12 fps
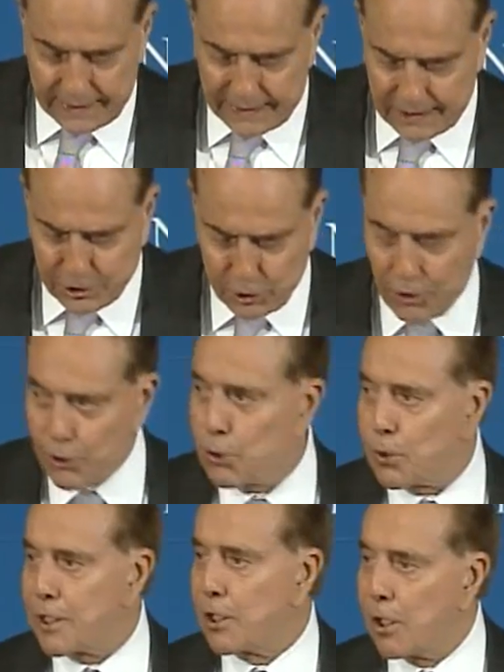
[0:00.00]
And so they're
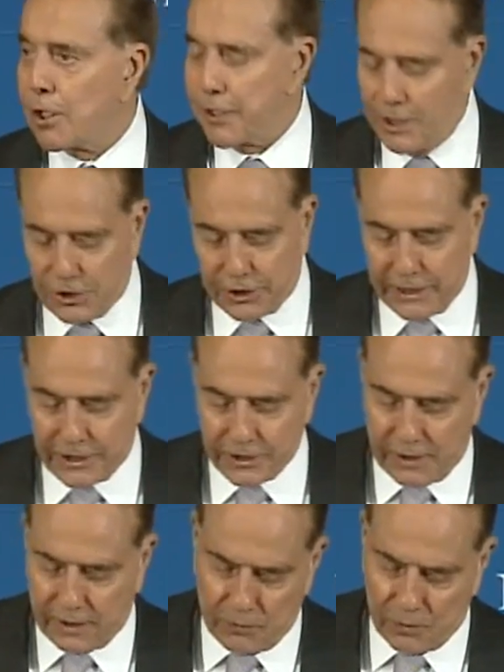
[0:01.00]
doing all these things,
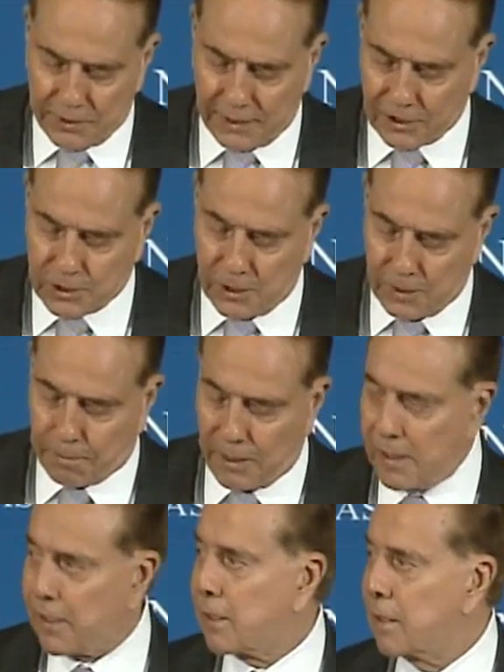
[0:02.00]
and I think it's going to
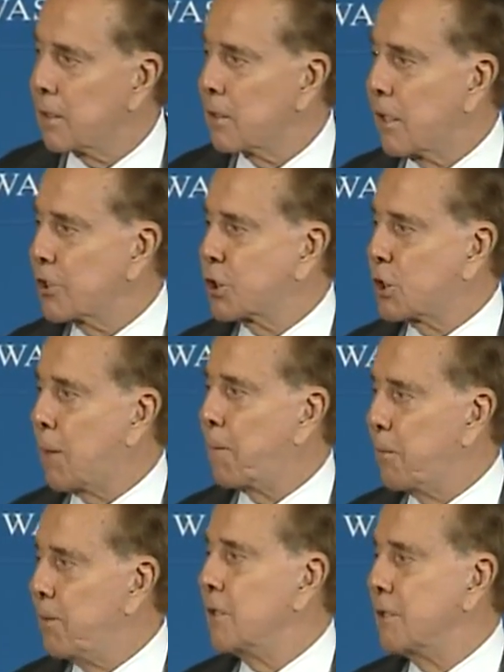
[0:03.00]
probably cost a
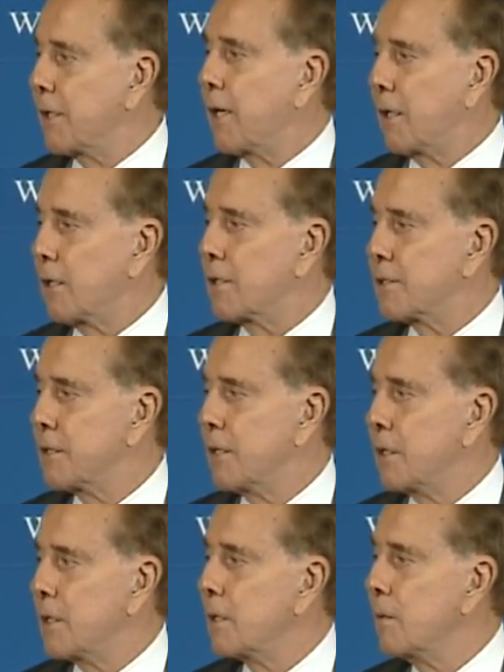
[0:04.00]
couple of billion dollars.
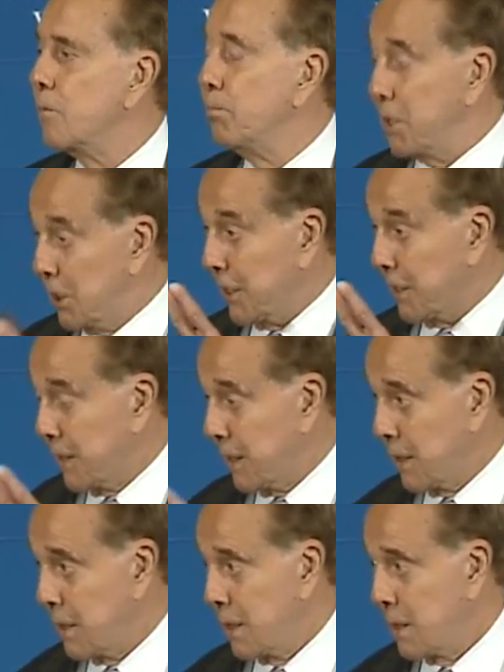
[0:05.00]
Billion.
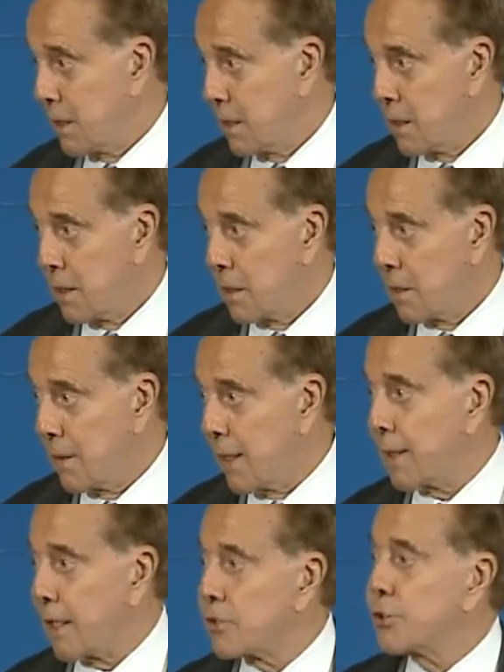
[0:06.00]

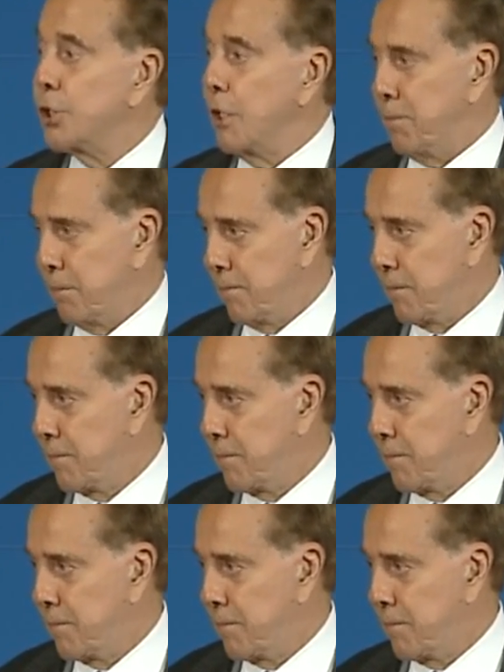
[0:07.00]
Well, that's cheap.